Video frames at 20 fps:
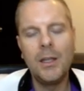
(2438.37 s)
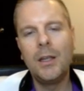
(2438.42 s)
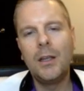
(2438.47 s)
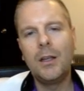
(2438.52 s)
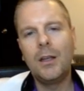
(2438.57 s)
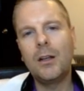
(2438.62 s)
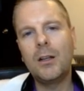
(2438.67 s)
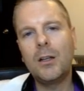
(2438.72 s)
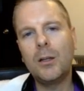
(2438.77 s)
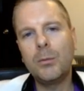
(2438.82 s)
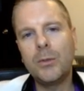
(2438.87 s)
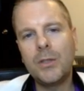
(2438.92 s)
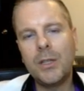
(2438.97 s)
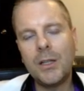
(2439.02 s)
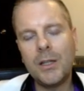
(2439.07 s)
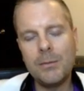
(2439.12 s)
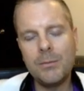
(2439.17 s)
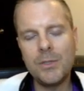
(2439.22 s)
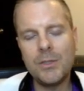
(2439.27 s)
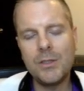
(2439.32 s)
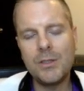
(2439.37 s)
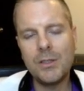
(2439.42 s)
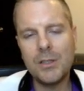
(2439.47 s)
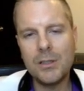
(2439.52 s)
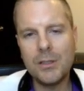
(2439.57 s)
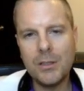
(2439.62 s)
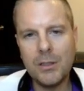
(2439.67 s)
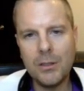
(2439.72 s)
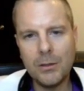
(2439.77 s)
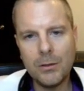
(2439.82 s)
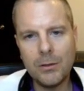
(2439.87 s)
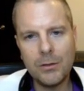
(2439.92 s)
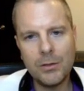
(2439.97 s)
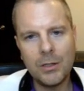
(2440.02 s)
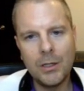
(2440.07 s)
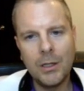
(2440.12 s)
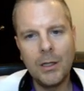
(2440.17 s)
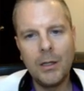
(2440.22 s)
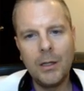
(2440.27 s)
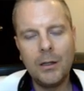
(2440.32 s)
a couple times in six years,
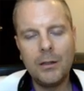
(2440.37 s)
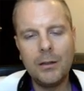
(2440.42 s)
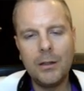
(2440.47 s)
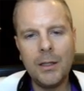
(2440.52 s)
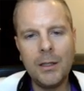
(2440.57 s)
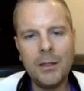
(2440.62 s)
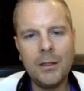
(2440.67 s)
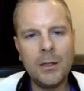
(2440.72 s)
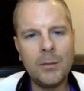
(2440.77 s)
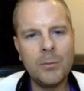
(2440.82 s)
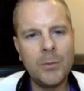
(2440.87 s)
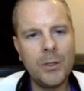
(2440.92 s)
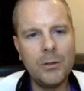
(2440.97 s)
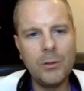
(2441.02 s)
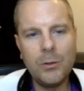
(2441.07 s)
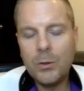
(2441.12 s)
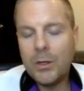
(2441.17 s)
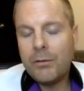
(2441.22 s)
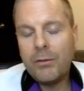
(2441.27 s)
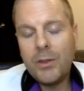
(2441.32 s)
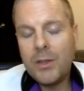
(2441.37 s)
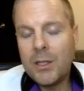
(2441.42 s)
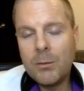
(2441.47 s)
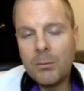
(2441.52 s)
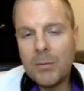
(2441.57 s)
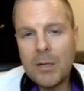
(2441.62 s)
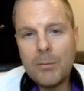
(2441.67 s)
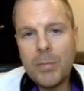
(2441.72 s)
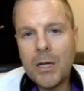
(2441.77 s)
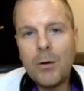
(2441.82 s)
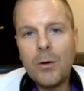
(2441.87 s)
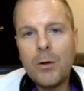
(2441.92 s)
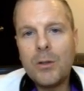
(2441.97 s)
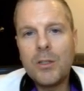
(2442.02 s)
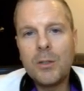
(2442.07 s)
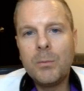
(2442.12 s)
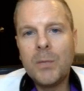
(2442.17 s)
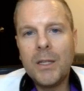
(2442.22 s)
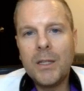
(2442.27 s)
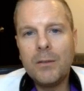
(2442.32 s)
then I'm gonna do everything in my power to
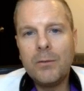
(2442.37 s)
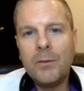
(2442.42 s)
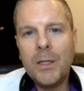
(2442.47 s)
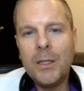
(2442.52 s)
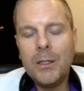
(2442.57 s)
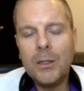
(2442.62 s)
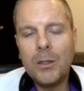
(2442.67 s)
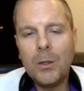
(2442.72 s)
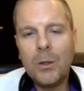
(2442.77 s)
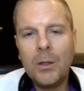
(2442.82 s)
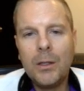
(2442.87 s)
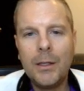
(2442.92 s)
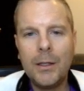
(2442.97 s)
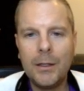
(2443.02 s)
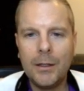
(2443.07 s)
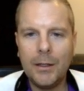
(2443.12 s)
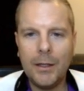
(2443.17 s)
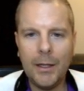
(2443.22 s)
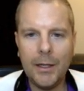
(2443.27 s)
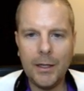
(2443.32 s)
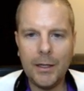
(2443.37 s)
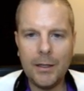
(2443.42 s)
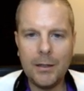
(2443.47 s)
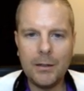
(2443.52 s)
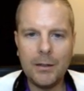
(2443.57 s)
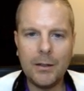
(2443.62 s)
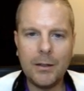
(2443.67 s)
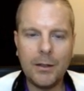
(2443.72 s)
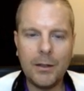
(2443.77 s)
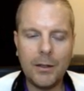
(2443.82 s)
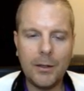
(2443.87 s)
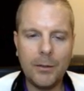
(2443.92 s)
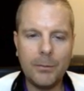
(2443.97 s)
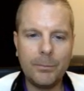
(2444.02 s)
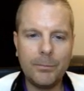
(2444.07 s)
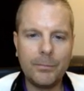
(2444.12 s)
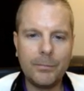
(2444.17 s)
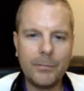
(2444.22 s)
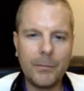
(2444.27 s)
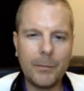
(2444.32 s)
make a video, and
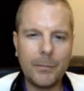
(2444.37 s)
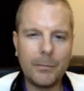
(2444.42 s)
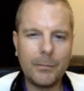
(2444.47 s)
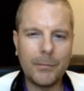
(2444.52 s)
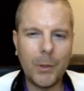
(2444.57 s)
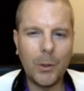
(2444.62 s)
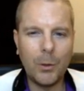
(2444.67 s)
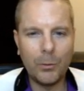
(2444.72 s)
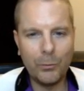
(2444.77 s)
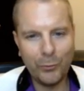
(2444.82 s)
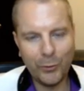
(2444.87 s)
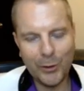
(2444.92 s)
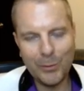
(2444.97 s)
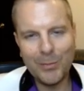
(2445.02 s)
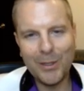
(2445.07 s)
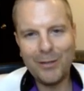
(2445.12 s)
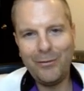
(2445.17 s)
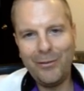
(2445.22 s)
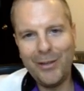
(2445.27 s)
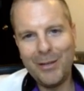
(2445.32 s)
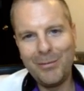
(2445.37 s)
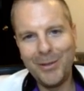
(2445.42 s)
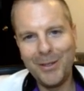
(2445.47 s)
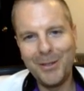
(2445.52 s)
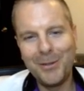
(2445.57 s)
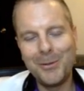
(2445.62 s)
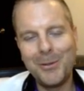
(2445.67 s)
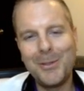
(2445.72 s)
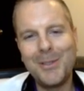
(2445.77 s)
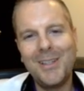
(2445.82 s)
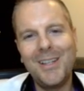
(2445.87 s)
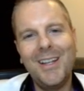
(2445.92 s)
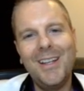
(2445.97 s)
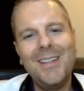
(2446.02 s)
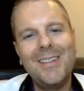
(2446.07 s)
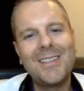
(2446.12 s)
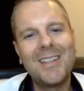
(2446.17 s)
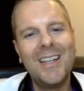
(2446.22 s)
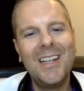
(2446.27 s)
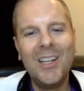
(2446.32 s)
um, hopefully my family
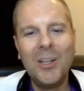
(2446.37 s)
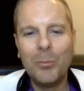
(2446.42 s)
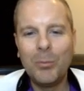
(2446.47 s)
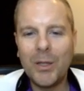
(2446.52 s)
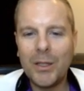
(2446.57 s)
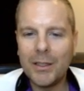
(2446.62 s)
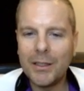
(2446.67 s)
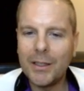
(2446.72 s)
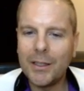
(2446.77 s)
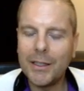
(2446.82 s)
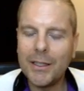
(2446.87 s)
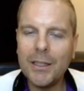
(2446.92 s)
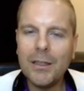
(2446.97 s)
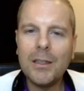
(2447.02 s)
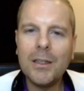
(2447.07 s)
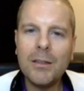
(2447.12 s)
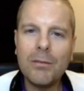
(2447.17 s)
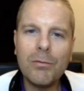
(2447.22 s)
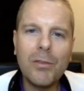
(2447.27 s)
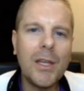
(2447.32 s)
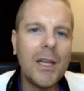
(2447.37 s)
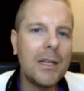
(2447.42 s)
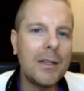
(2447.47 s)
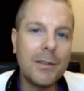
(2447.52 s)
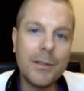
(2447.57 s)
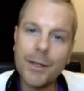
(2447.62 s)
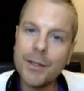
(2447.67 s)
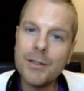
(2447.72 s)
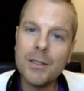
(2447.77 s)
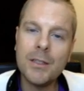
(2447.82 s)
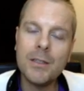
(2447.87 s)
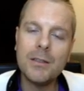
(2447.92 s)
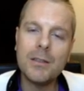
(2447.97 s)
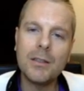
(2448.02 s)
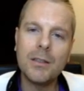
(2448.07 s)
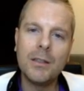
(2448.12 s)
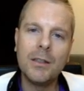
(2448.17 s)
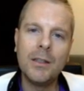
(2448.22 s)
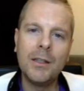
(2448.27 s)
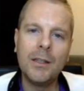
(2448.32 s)
understands. But if that doesn't,
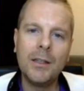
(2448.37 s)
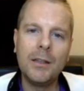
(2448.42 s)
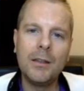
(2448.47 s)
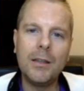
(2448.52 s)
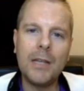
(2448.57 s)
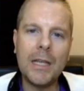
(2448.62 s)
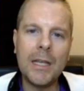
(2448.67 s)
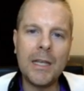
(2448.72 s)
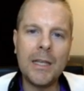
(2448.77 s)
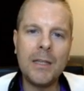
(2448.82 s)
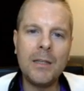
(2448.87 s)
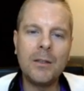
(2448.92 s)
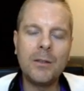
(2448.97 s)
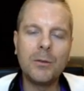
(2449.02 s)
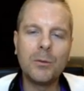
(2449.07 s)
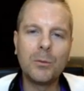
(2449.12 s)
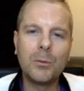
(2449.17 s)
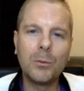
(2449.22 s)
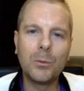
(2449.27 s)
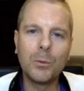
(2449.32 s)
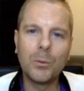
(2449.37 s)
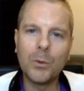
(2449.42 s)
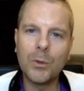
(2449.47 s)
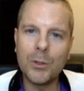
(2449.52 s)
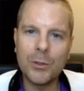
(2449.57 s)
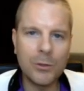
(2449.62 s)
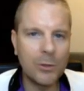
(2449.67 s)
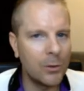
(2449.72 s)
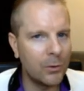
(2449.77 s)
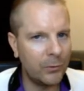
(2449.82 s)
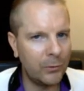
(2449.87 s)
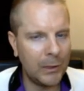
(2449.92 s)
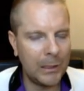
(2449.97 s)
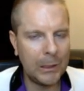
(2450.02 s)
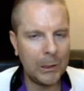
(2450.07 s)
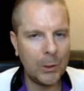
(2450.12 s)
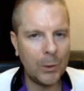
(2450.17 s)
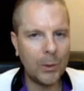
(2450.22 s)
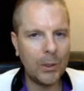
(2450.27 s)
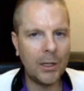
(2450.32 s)
then there's no
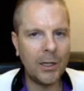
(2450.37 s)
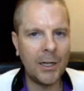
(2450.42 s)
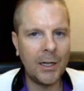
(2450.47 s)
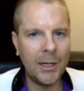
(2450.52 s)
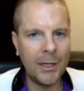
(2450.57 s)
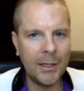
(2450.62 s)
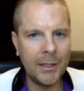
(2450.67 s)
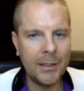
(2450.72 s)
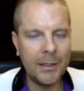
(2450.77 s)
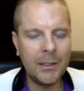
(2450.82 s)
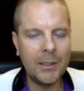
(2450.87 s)
video on